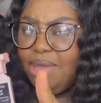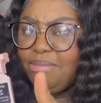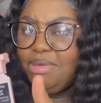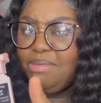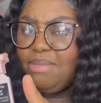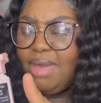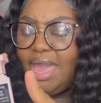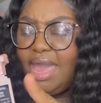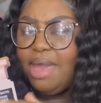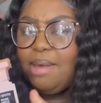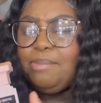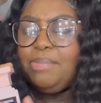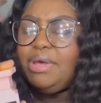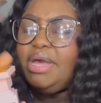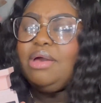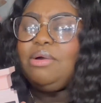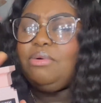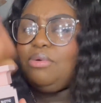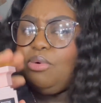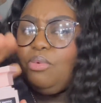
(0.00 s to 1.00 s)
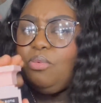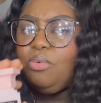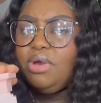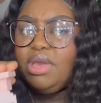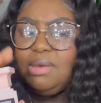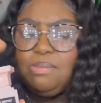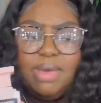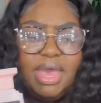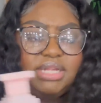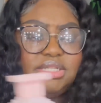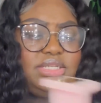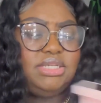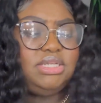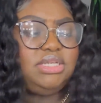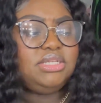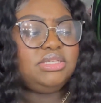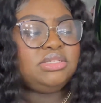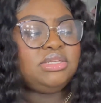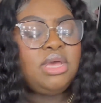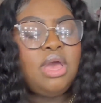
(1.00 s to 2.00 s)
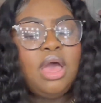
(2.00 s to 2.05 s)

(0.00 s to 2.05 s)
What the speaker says: made me mad, but we'll get back to this.